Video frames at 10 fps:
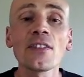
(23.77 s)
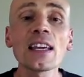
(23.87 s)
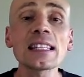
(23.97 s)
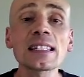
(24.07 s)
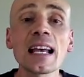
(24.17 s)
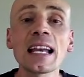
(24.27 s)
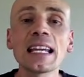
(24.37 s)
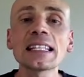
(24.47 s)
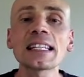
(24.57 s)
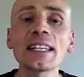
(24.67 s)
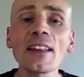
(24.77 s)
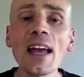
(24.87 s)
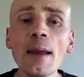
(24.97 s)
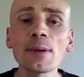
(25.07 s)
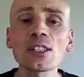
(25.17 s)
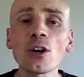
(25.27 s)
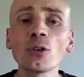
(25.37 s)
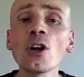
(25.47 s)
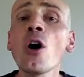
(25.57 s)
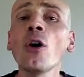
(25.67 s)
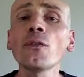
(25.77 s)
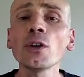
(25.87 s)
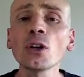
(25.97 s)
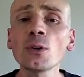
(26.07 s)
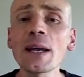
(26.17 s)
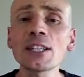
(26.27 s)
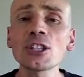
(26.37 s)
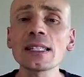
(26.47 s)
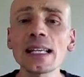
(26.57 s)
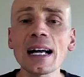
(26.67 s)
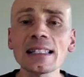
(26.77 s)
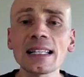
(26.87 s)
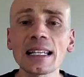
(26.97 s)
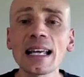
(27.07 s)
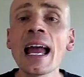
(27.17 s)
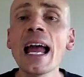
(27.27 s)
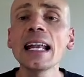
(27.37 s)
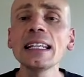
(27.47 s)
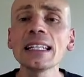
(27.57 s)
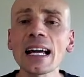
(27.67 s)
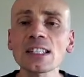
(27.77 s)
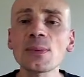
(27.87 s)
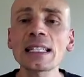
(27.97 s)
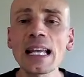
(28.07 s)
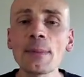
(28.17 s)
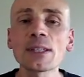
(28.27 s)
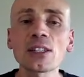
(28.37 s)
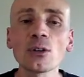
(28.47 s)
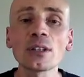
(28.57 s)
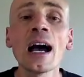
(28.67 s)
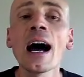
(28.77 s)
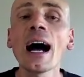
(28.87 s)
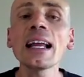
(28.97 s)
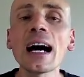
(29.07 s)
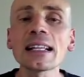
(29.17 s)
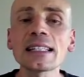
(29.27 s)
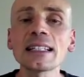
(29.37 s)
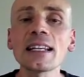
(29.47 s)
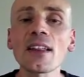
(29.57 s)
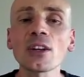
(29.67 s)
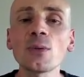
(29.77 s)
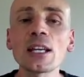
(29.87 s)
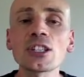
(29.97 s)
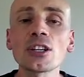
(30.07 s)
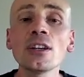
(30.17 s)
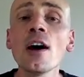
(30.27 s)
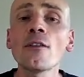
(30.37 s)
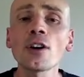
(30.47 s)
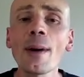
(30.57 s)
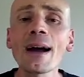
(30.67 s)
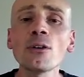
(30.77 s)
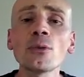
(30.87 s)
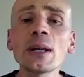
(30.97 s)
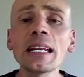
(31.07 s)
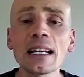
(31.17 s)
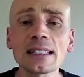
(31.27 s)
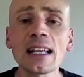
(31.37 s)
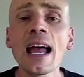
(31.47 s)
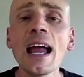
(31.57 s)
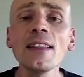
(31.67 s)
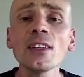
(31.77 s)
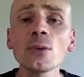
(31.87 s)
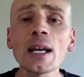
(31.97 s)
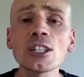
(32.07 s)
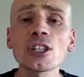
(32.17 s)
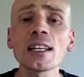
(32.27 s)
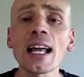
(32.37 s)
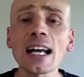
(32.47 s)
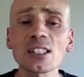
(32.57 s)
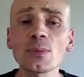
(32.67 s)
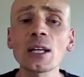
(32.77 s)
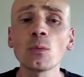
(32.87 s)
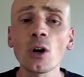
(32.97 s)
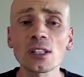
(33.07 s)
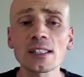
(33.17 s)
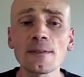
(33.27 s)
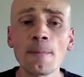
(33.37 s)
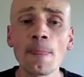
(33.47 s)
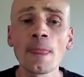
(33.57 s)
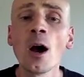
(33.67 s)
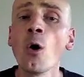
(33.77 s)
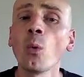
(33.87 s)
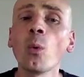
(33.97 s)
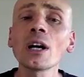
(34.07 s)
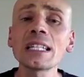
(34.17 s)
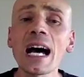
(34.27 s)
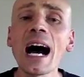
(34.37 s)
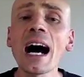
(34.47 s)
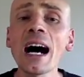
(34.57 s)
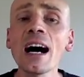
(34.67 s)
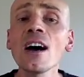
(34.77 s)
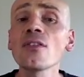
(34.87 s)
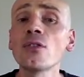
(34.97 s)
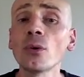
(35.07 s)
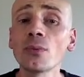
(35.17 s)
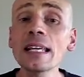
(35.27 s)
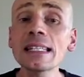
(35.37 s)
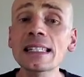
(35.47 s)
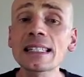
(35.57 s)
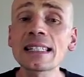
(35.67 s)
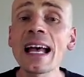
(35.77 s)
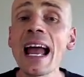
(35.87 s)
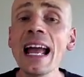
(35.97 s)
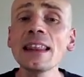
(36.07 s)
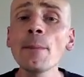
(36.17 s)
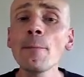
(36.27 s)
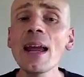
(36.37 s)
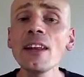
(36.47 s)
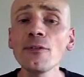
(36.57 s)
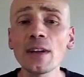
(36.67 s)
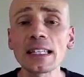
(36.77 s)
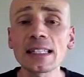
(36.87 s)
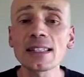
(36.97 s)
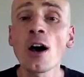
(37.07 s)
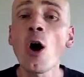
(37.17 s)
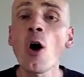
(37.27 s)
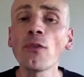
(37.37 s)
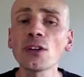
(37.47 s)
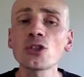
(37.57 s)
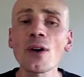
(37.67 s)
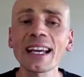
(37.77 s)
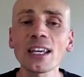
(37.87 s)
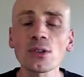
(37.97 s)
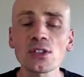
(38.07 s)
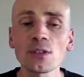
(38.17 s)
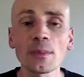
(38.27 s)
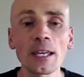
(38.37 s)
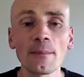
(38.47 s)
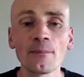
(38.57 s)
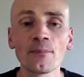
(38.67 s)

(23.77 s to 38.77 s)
This is another episode of Your Questions Answered and in last week's episode I answered another question from our readers. And the question last week was What are the risks and the benefits of a tracheostomy?